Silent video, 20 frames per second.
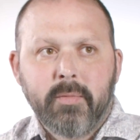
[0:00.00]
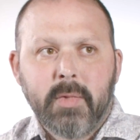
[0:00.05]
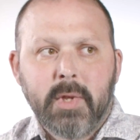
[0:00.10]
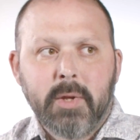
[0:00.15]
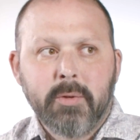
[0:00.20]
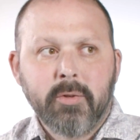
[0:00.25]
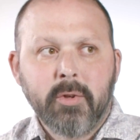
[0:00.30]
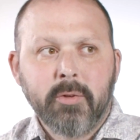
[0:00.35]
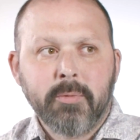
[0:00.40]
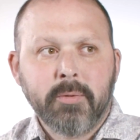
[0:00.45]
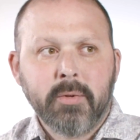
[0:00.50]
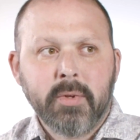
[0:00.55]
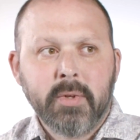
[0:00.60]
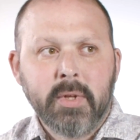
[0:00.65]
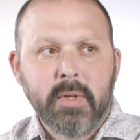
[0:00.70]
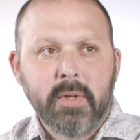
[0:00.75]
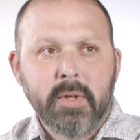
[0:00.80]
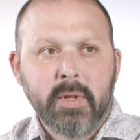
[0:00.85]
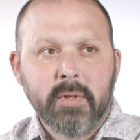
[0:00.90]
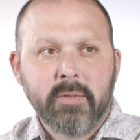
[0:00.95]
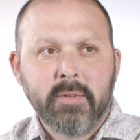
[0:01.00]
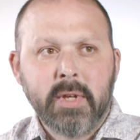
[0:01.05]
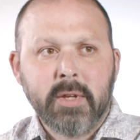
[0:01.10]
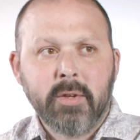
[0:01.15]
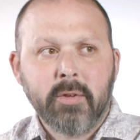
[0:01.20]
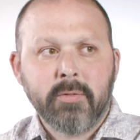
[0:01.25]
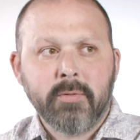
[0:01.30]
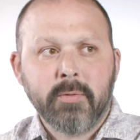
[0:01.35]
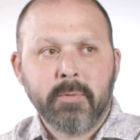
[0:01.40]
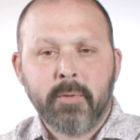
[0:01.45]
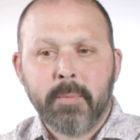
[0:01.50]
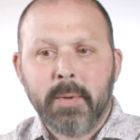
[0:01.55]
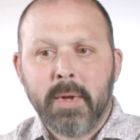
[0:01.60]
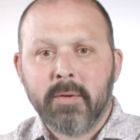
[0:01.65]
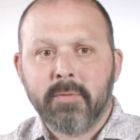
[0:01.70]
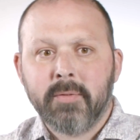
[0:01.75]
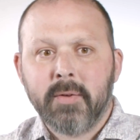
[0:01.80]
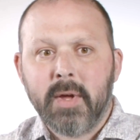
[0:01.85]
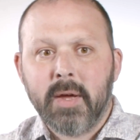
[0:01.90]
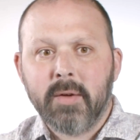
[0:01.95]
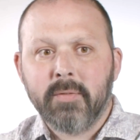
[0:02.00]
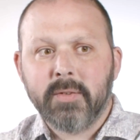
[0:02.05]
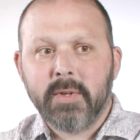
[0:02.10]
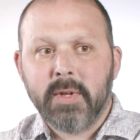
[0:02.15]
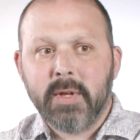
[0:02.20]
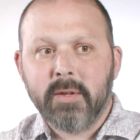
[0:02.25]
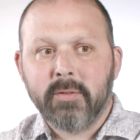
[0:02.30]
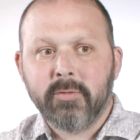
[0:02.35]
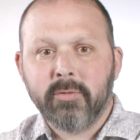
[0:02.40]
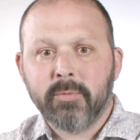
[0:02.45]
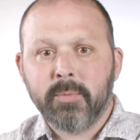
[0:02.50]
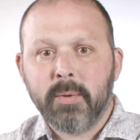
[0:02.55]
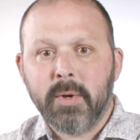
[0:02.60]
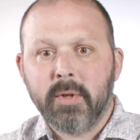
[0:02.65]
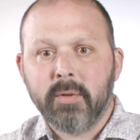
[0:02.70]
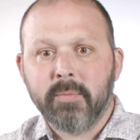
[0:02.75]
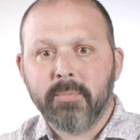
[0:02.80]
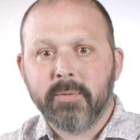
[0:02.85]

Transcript: He was stayed in hospital for about 5 days as well.